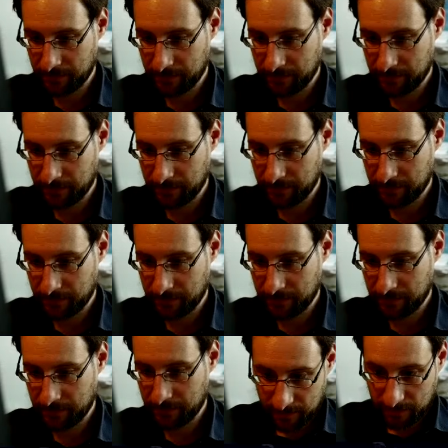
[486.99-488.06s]
Anyway,
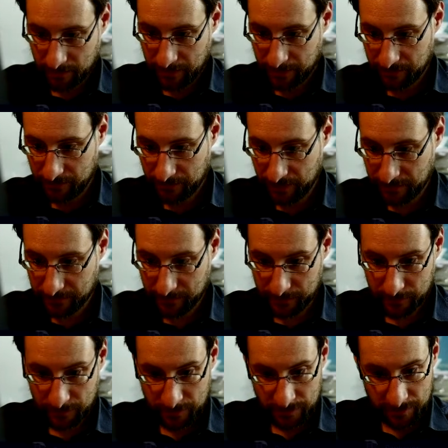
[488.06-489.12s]
probably how many do we have now?